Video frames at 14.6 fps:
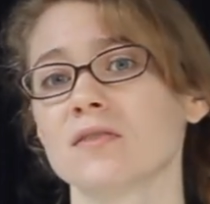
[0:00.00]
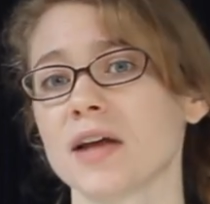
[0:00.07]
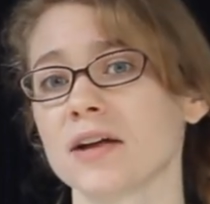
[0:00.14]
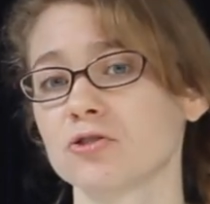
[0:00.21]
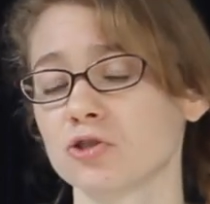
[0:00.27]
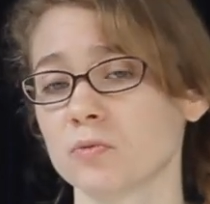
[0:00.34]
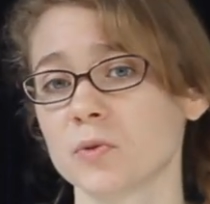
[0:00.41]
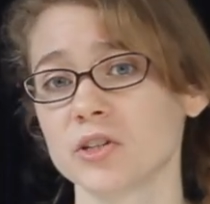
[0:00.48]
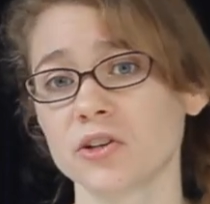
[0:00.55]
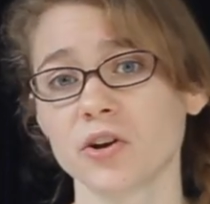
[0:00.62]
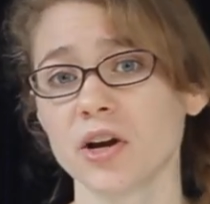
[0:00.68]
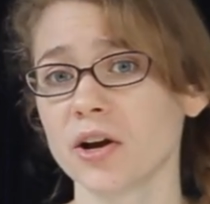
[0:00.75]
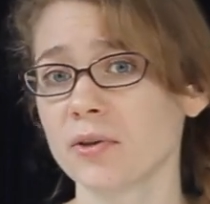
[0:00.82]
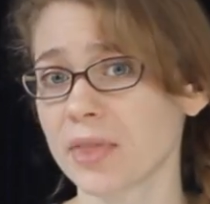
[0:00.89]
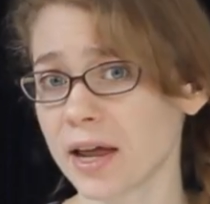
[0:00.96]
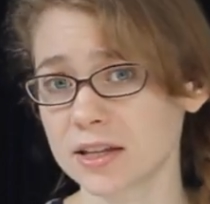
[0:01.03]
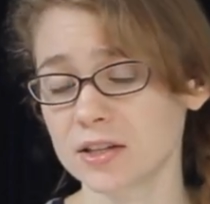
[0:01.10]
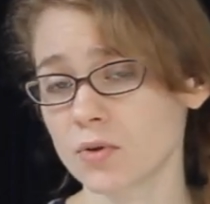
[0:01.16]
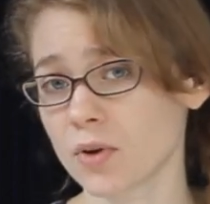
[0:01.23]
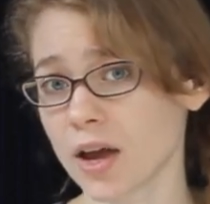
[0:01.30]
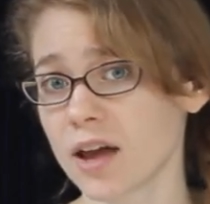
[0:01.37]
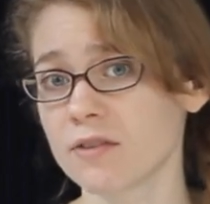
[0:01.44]
of natural material that
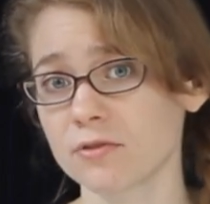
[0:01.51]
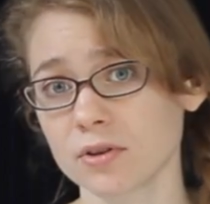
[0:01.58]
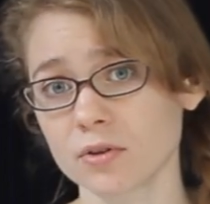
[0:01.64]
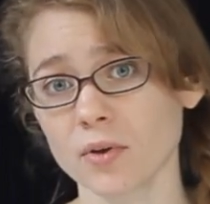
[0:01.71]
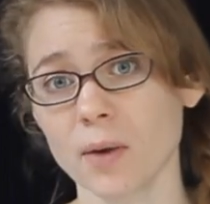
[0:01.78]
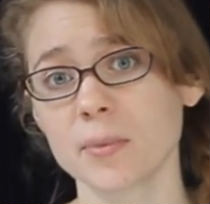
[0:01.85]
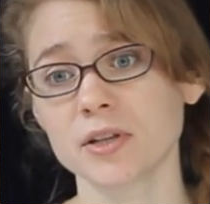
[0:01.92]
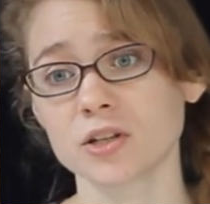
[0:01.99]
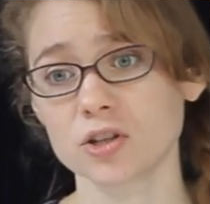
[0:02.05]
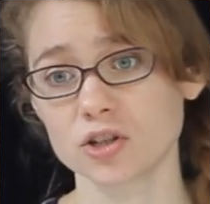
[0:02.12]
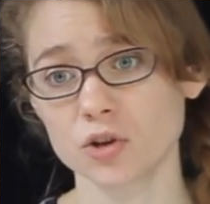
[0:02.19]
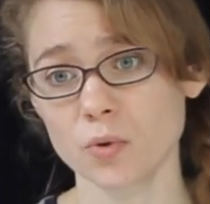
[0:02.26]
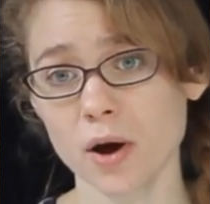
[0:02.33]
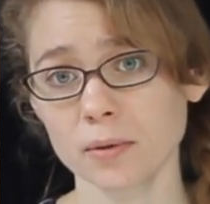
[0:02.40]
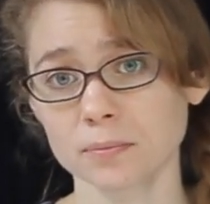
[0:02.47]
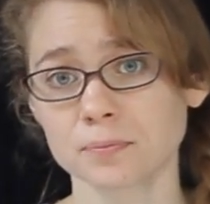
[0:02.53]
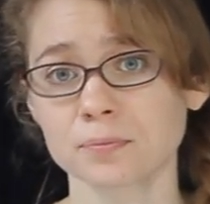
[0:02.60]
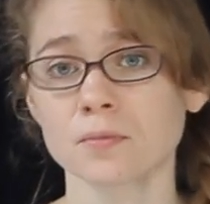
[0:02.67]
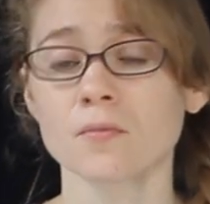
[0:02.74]
it's okay for the rabbit to chew on.